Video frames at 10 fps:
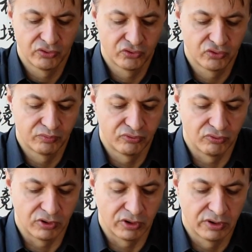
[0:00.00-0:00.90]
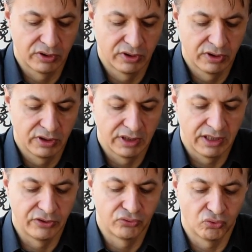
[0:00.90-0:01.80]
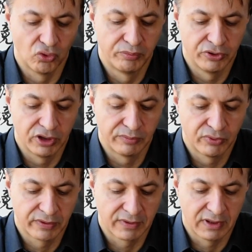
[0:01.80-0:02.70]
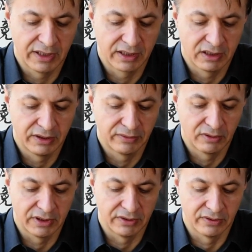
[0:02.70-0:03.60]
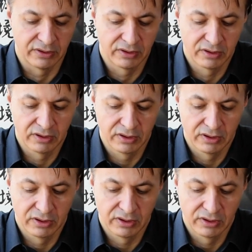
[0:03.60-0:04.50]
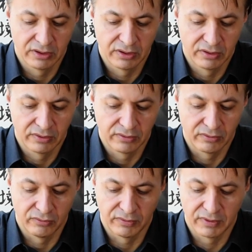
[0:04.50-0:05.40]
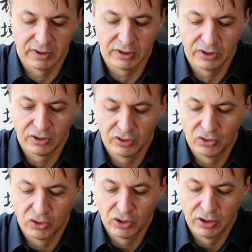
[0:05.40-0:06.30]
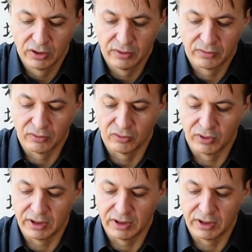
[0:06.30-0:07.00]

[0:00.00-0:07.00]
to pour and to open up slightly the lid. So you see, so